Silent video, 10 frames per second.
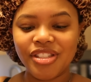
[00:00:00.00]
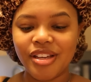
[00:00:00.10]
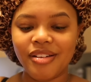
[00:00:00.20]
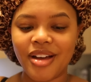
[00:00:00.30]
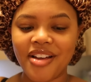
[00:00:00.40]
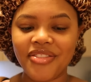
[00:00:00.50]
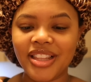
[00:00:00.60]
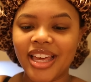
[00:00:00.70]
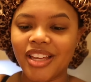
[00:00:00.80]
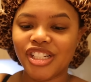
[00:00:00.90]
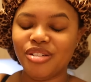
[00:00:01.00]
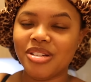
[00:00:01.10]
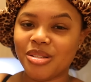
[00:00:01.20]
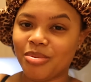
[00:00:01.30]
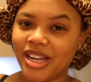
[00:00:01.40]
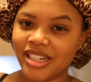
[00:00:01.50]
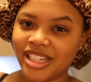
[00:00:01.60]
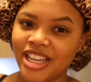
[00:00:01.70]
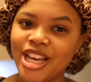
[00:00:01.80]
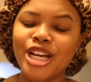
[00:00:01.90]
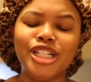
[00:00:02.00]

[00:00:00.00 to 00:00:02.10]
So I feel like if she wasn't pregnant,